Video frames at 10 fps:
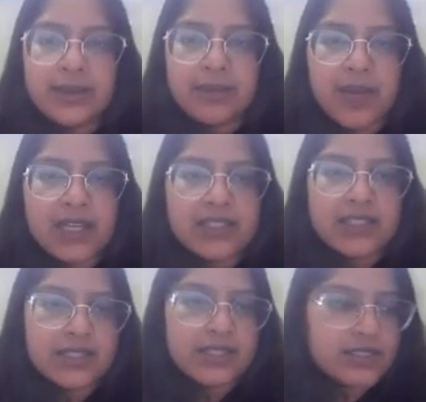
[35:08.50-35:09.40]
impacts,
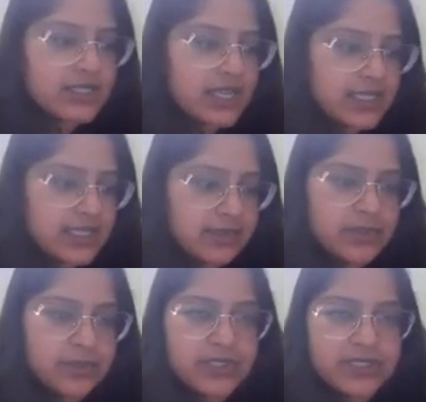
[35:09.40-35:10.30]
this is the
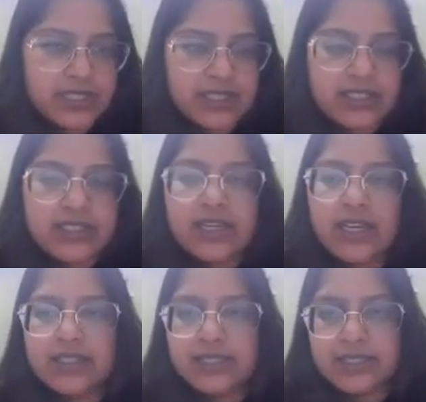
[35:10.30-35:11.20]
acceptable site
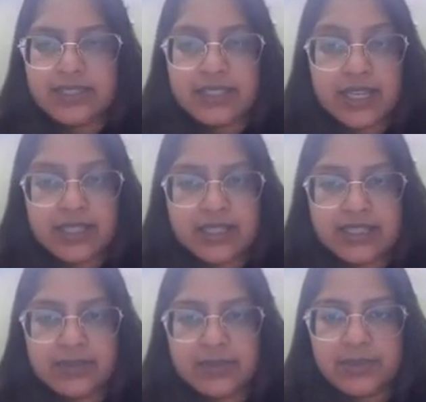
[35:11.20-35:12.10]
and this is the
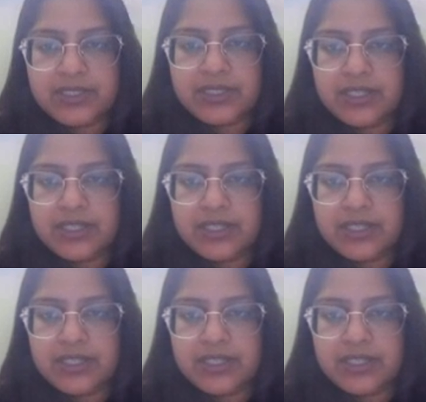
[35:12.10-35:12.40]
unacceptable